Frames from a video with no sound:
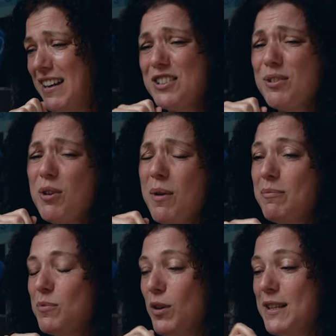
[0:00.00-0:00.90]
And I don't know,
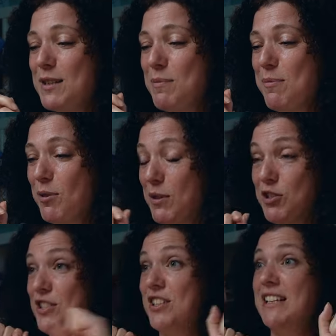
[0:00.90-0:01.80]
I'm one of these people who
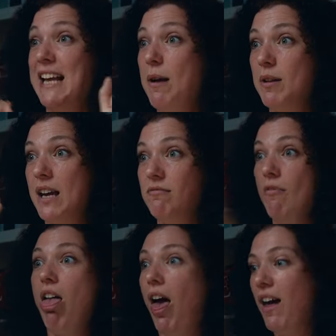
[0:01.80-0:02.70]
just suddenly have like
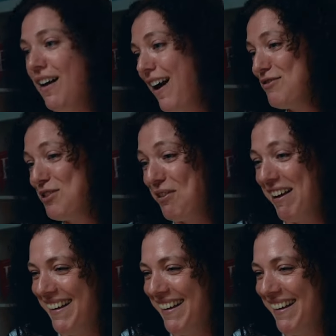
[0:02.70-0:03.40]
have to do it.